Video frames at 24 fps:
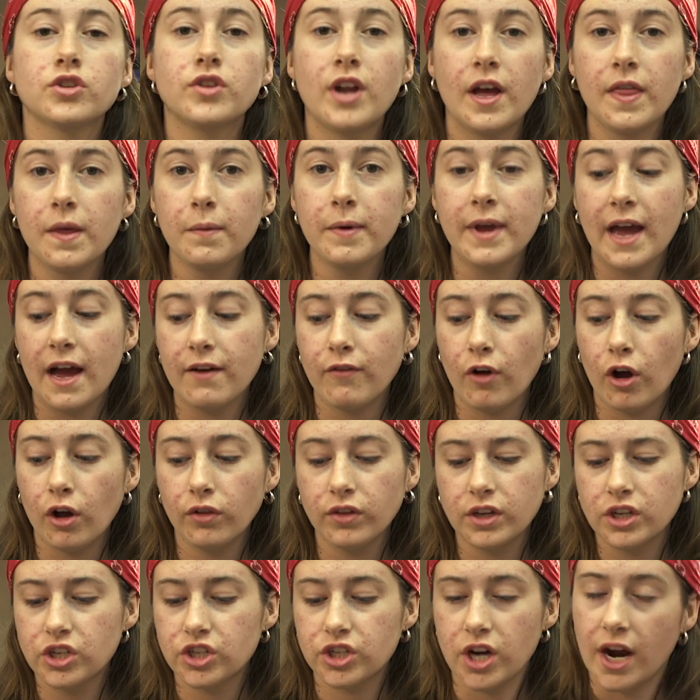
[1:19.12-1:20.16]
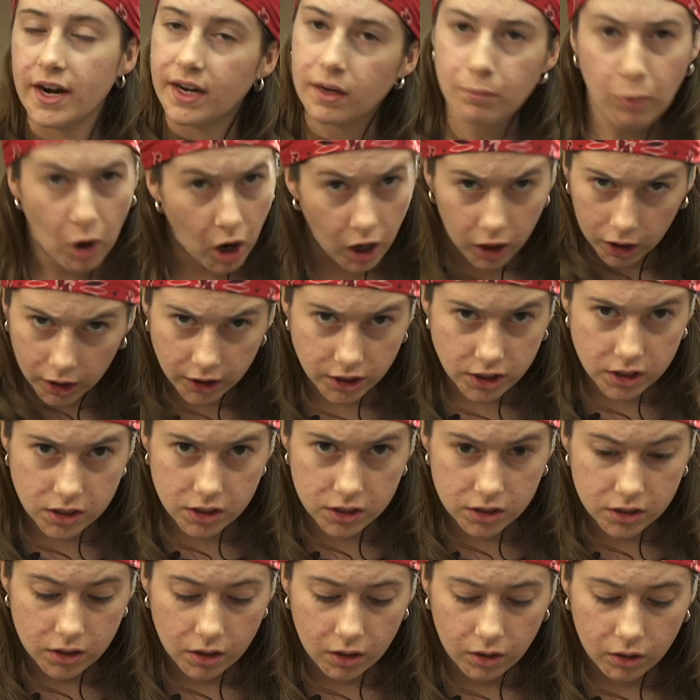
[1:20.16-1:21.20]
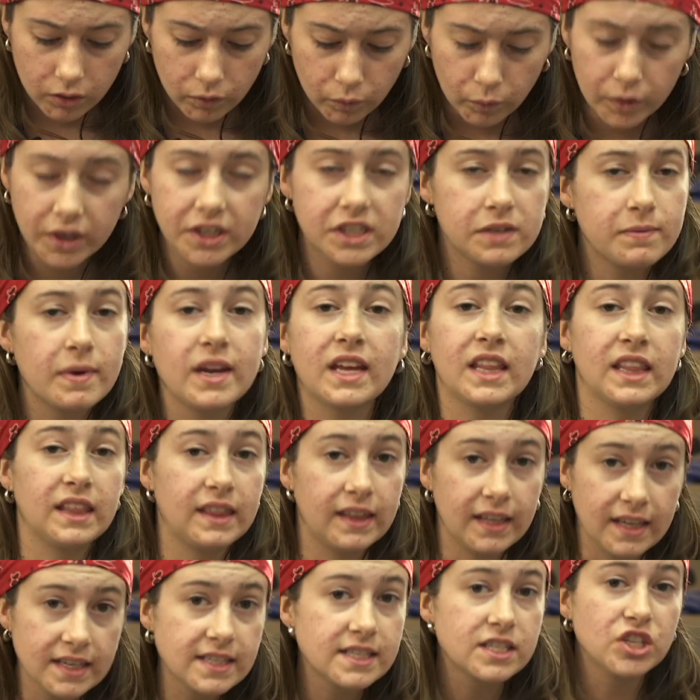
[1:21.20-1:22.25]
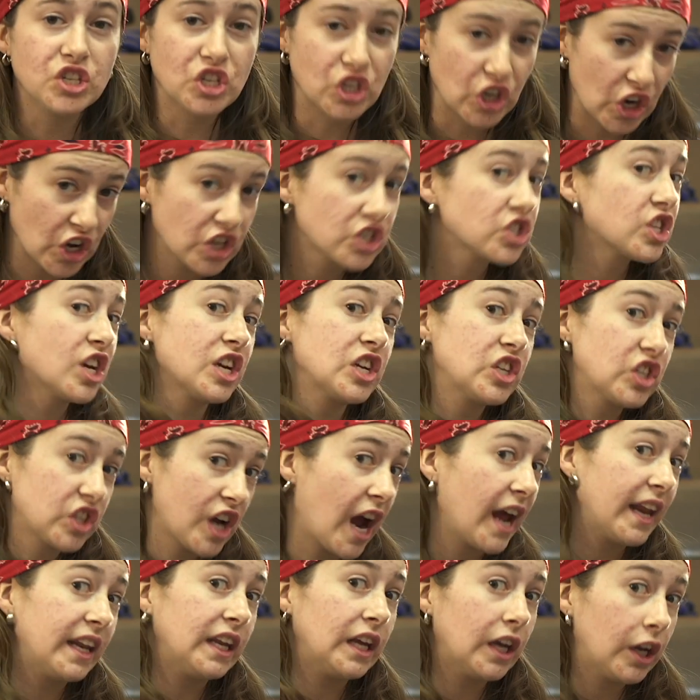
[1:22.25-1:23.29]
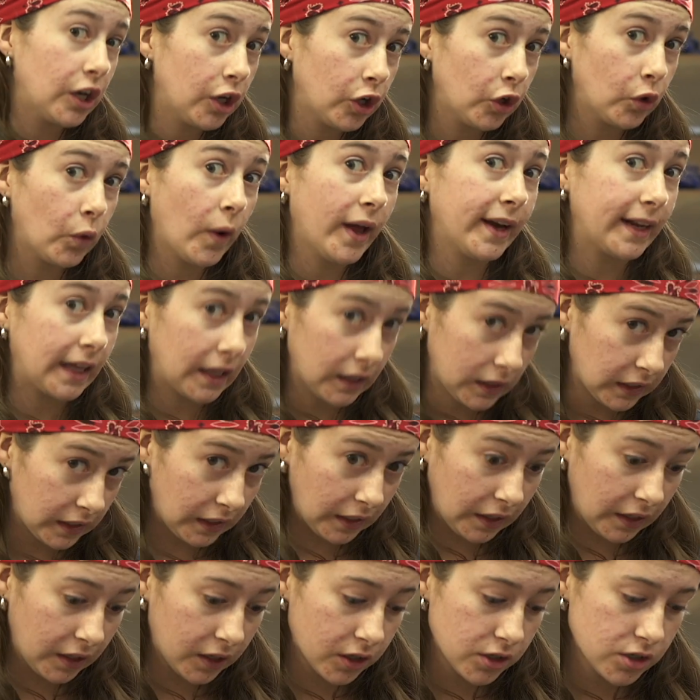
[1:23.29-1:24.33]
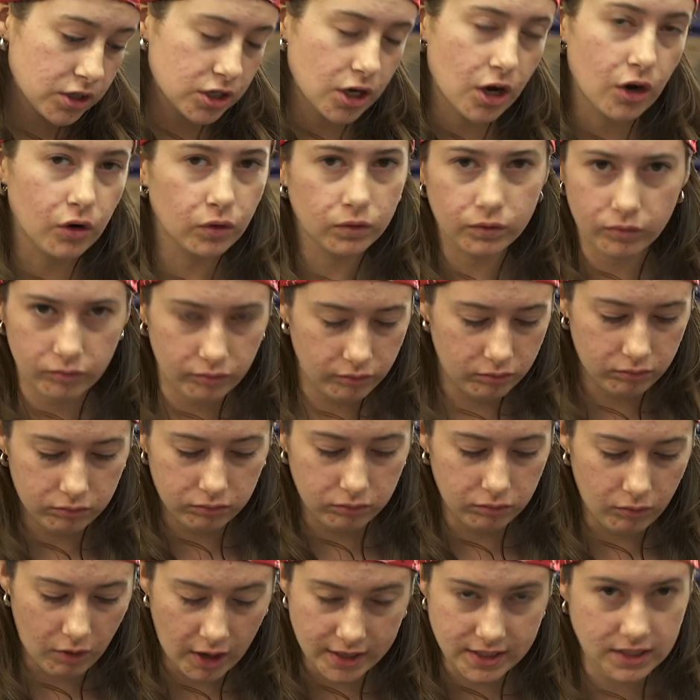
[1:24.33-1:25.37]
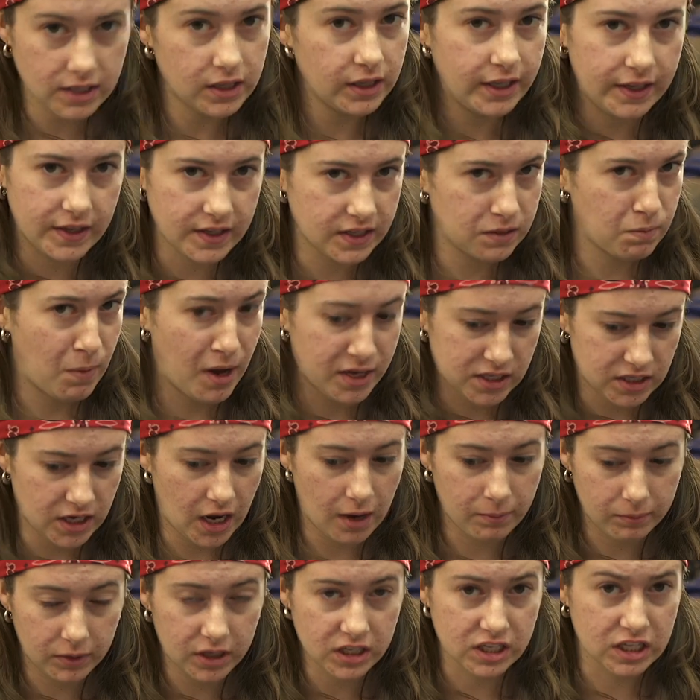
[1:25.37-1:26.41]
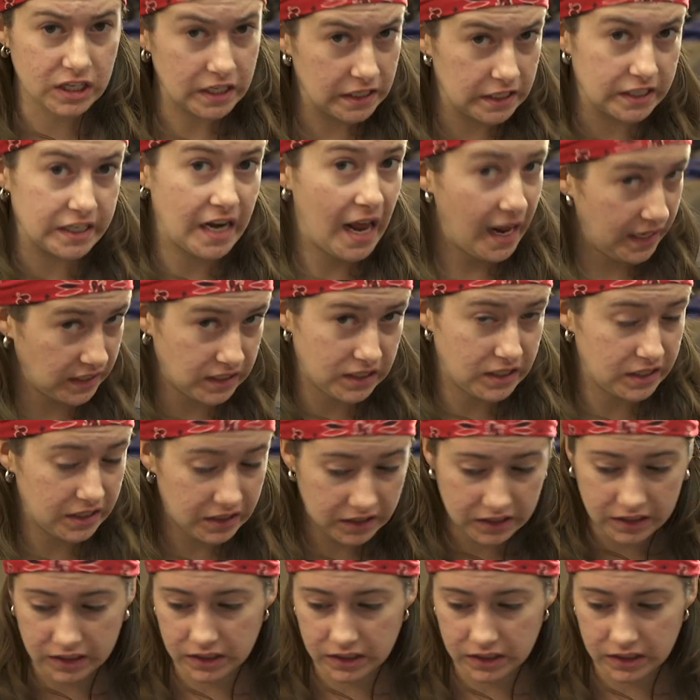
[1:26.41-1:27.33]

now that we have all these shiny parts, we need to make this just as shiny and new and clean. So let's clean this mess up, because this is nasty.